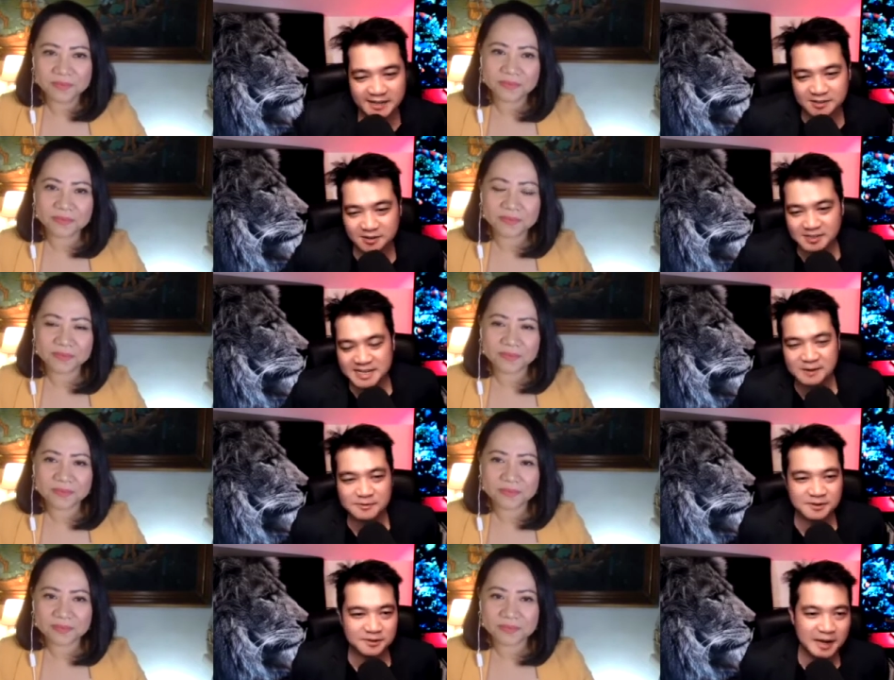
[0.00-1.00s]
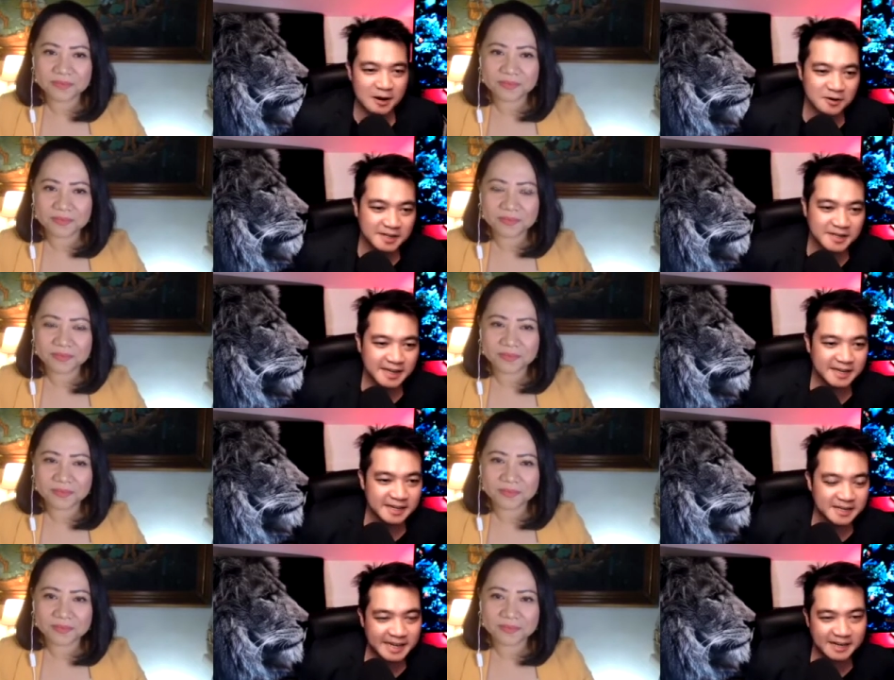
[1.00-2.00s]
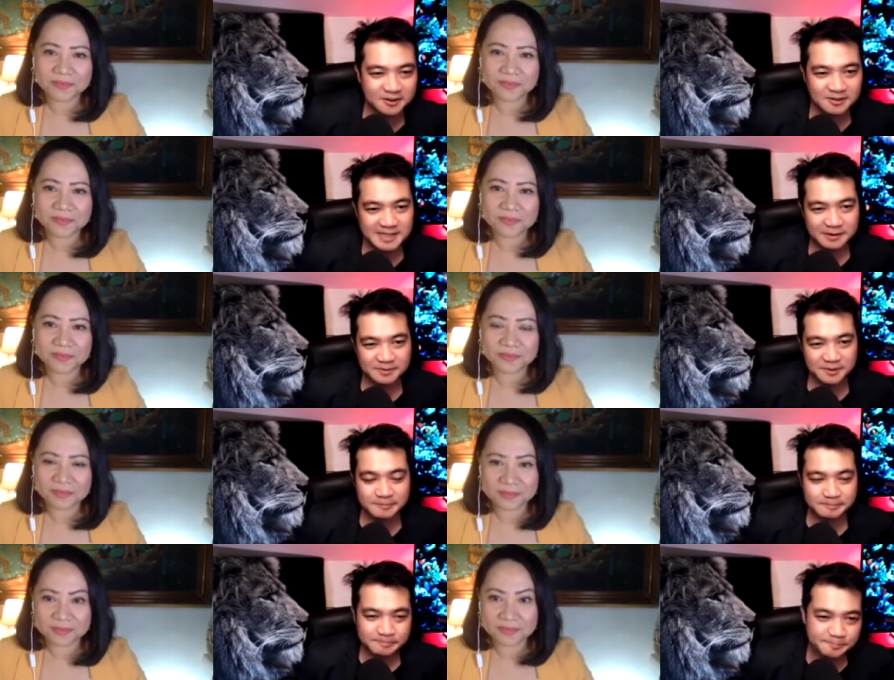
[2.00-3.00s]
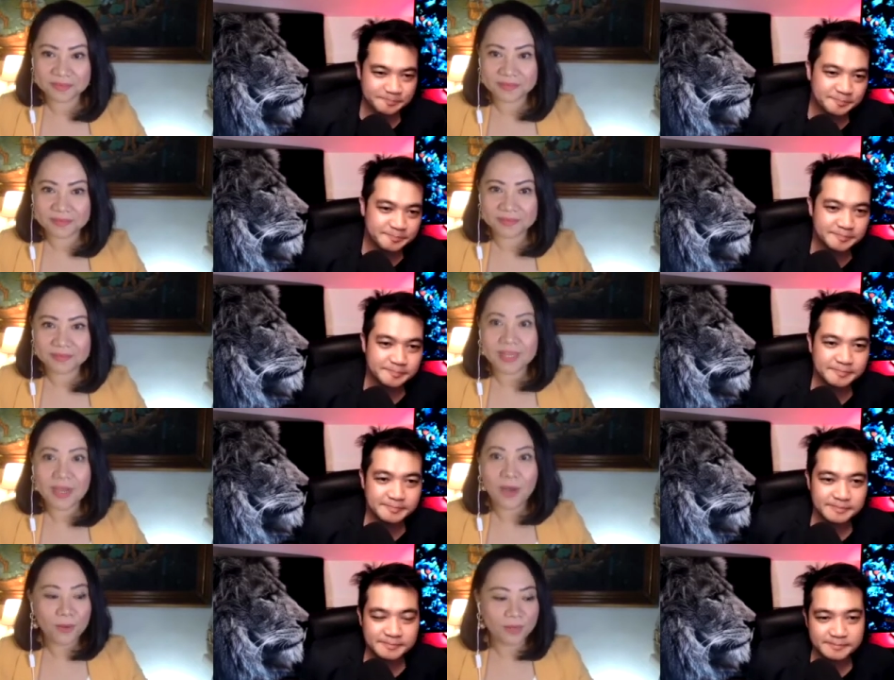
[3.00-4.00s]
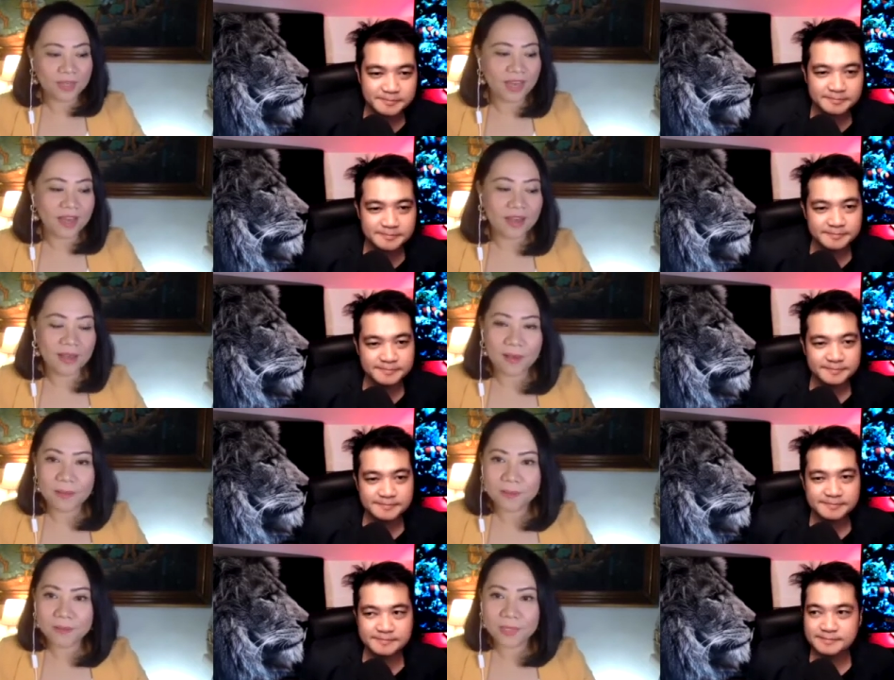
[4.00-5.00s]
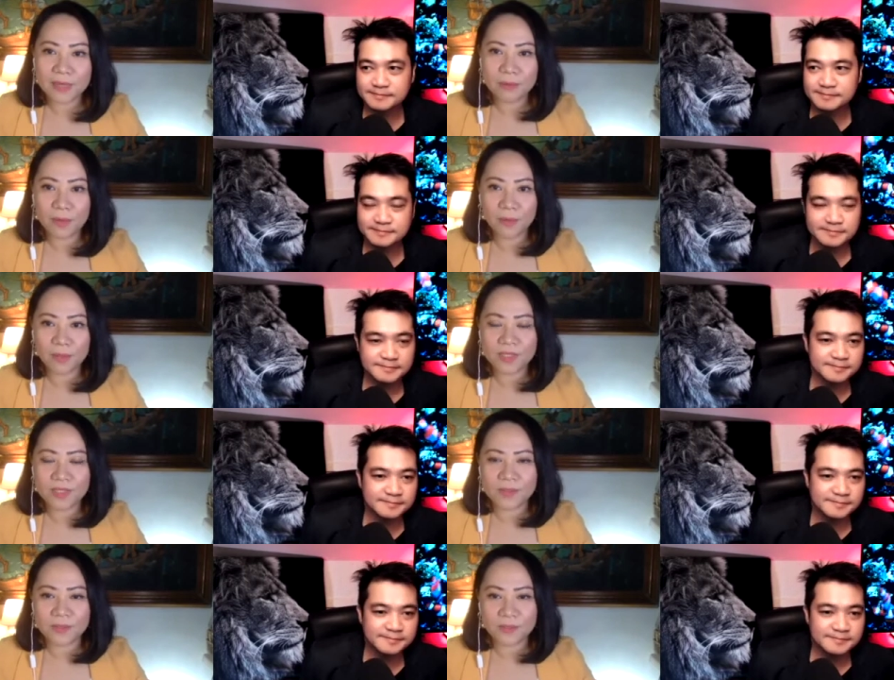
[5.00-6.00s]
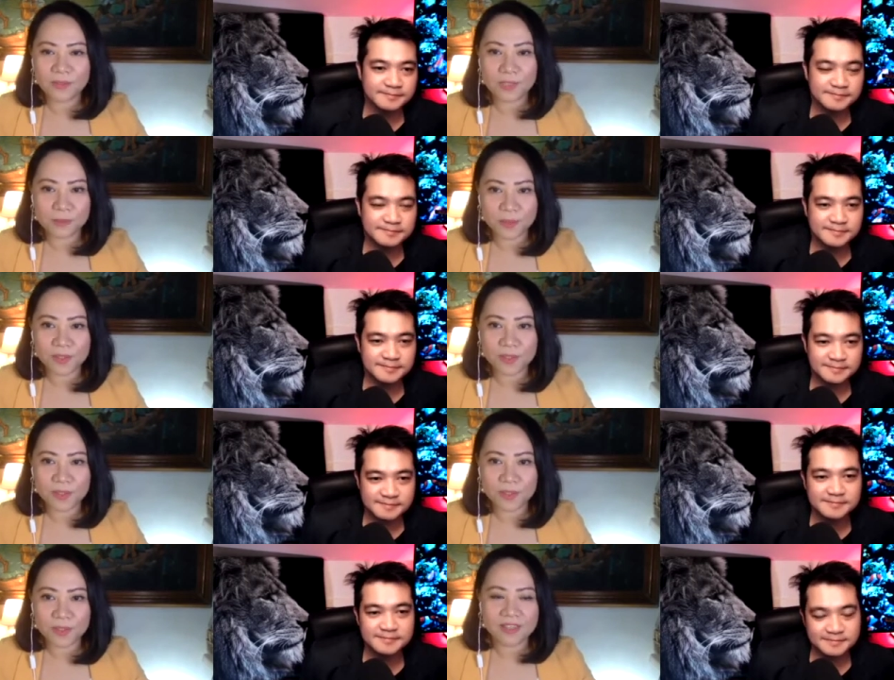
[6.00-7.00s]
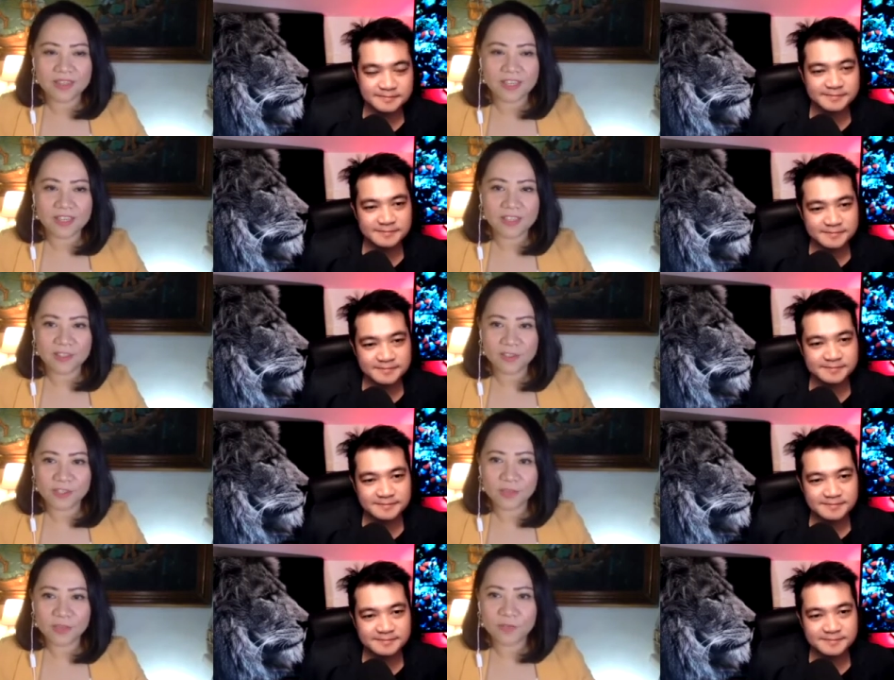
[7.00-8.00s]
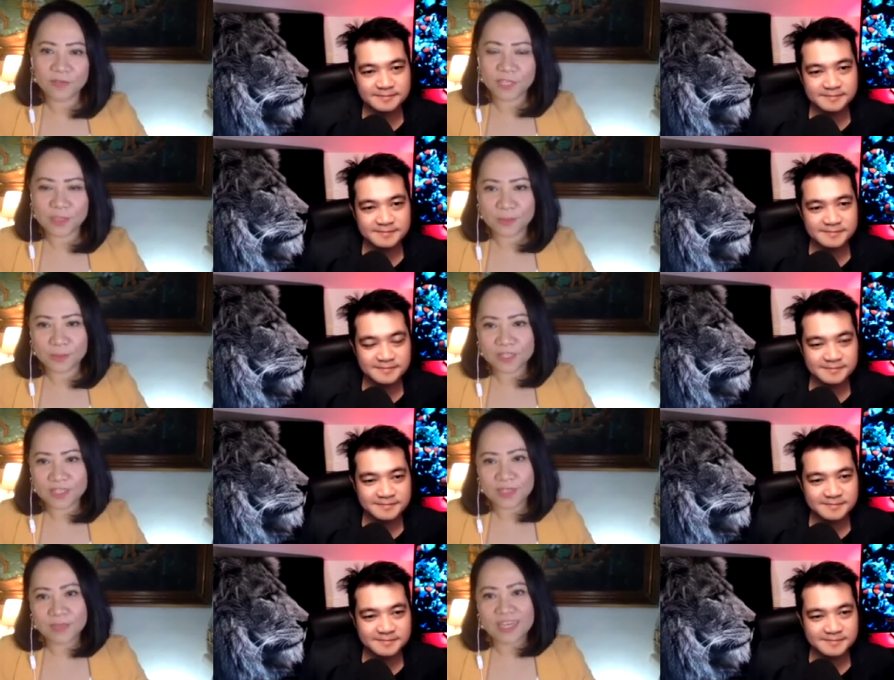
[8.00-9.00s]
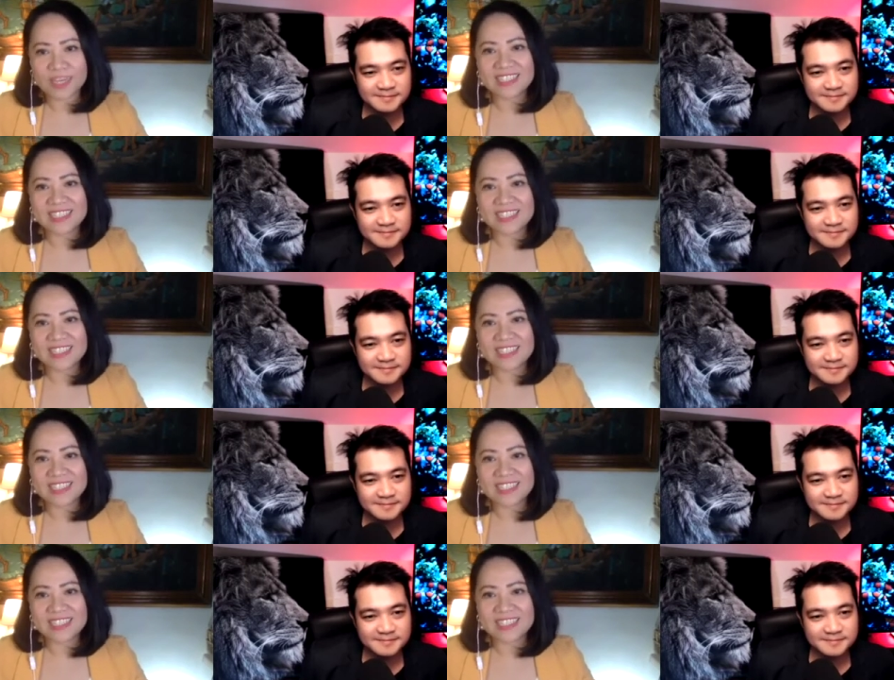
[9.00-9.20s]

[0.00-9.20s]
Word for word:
Speaker 1: in contact with you, how can they uh, get in contact with you?
Speaker 2: Oh yeah, um, I'm always on Facebook. They can search me on Facebook. It's Mys